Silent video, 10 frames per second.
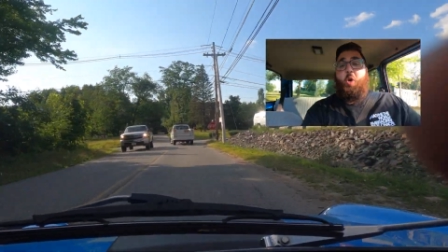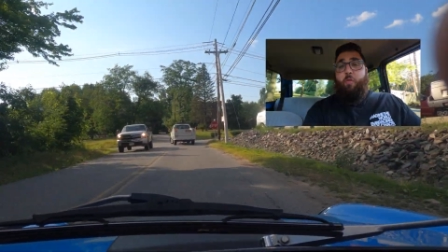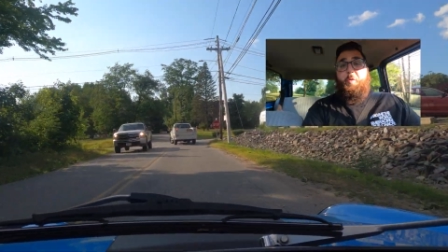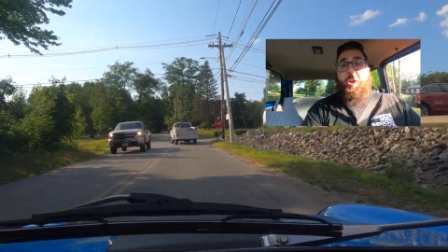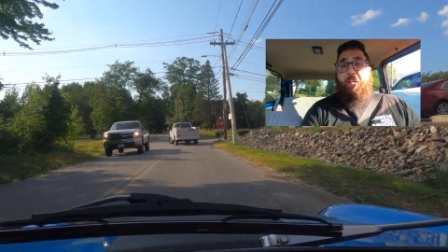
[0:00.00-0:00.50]

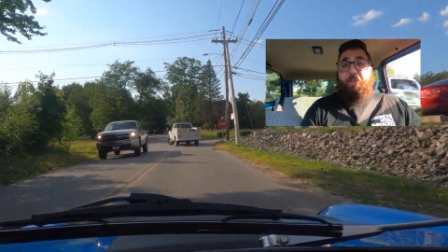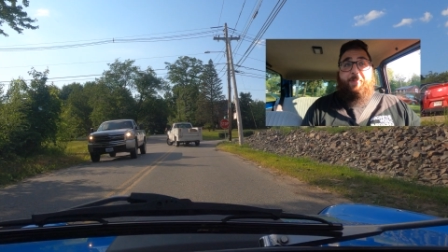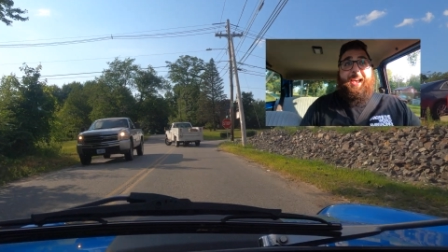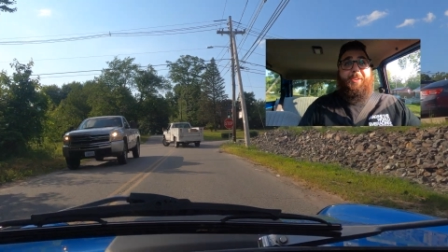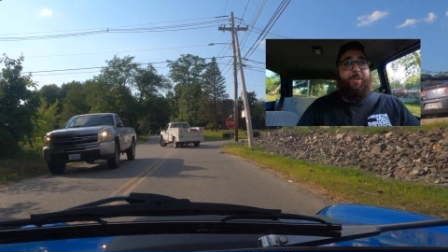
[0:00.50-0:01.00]
Overall, the
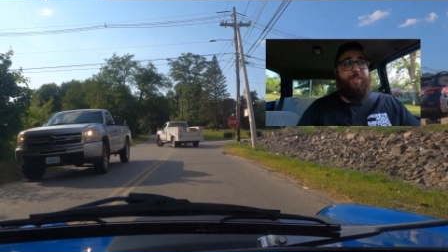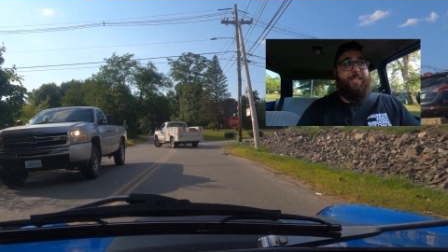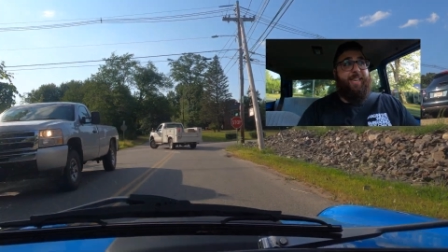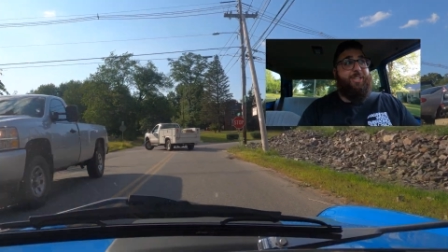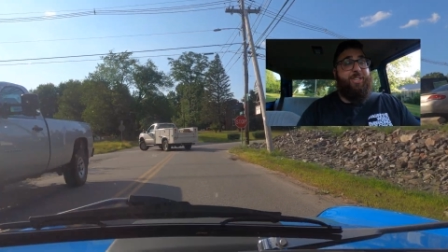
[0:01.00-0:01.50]
back road
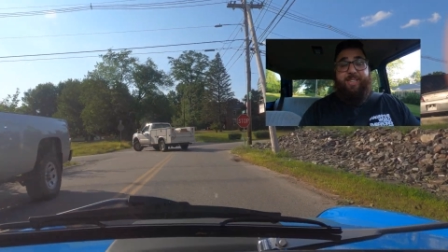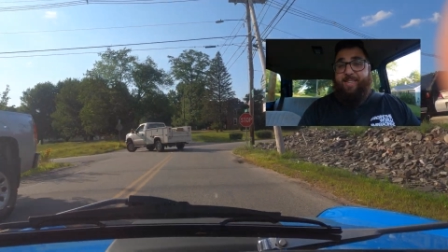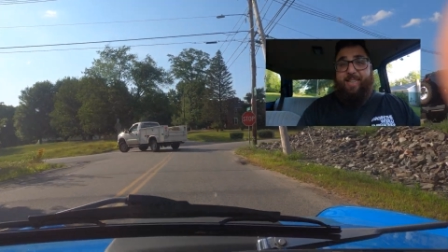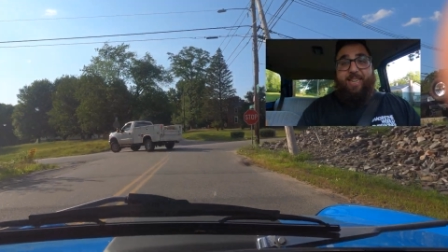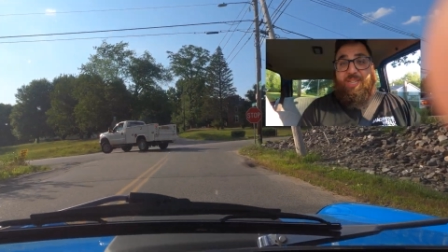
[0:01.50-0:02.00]
section,
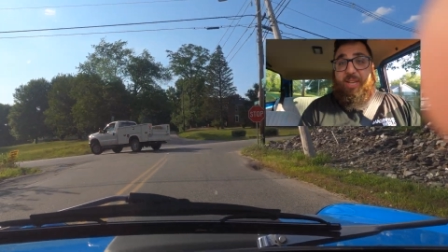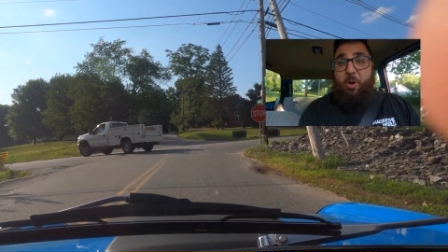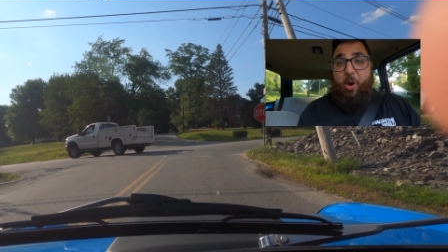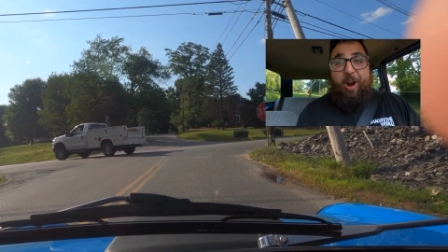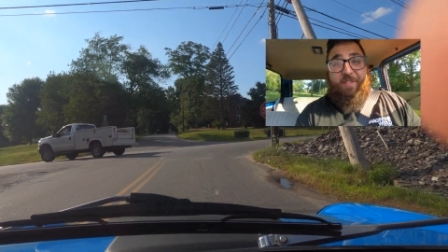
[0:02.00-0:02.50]
this thing is
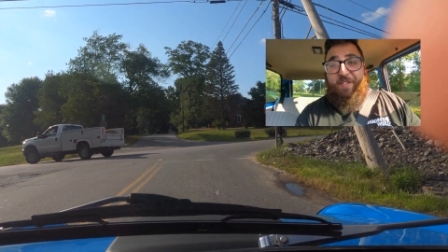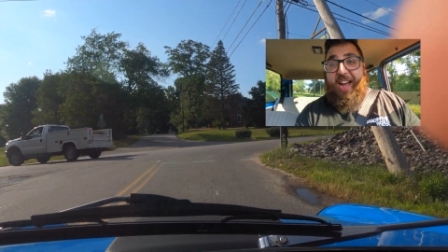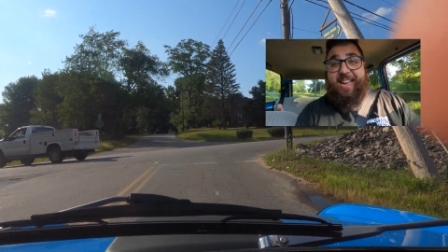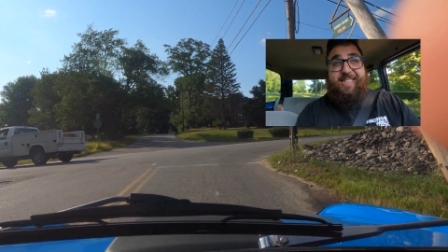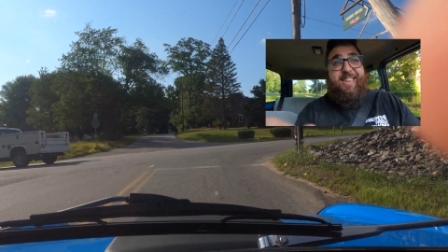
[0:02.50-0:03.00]
slow car fast.